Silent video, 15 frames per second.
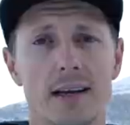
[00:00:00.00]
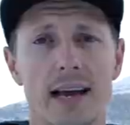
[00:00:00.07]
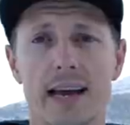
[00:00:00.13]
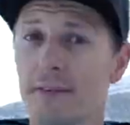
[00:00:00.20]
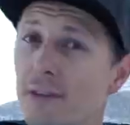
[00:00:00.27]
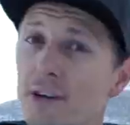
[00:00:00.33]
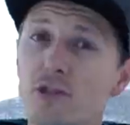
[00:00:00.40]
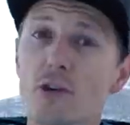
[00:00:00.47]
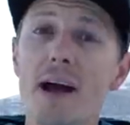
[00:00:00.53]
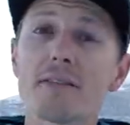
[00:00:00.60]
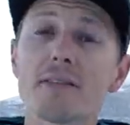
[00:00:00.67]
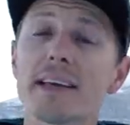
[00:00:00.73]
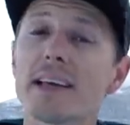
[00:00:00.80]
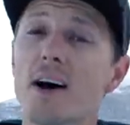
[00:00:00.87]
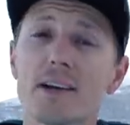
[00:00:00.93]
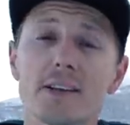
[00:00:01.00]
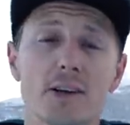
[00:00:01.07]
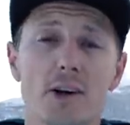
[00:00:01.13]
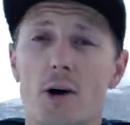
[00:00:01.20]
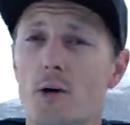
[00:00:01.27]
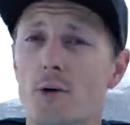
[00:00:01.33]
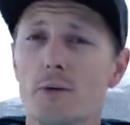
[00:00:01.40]
And if you're traveling on
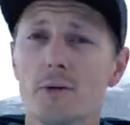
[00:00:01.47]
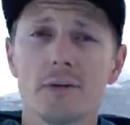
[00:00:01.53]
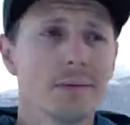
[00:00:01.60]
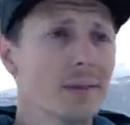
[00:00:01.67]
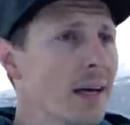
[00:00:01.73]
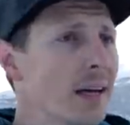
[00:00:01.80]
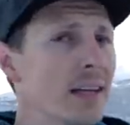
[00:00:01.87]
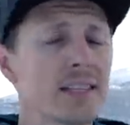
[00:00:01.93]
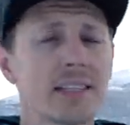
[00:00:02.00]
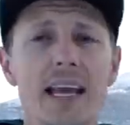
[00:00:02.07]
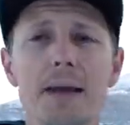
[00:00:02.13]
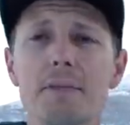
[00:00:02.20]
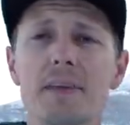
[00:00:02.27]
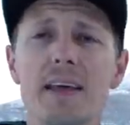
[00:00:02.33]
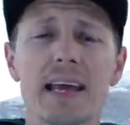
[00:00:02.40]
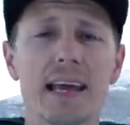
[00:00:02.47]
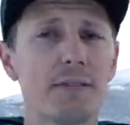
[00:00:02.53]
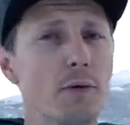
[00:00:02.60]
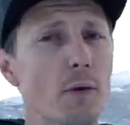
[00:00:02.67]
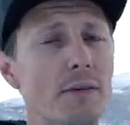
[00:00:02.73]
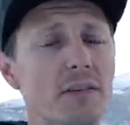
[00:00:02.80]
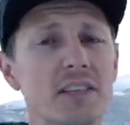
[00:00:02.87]
your own, same thing.
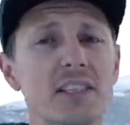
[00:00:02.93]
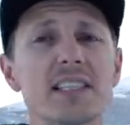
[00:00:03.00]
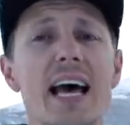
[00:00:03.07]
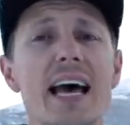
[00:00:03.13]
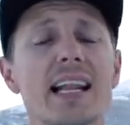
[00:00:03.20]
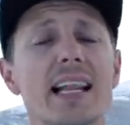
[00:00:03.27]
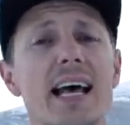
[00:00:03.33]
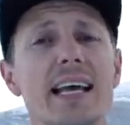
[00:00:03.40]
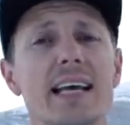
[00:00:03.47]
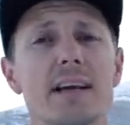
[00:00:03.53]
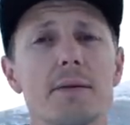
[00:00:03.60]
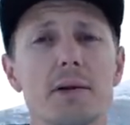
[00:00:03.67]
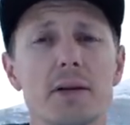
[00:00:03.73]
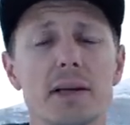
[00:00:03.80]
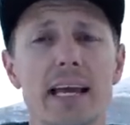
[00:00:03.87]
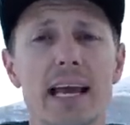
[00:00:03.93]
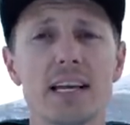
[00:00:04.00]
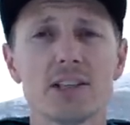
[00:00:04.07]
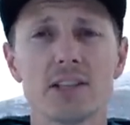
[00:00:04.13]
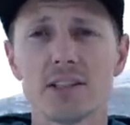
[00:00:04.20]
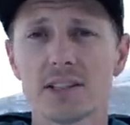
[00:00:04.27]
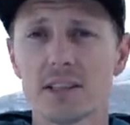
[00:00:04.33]
If you have a satellite
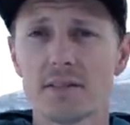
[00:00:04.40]
communications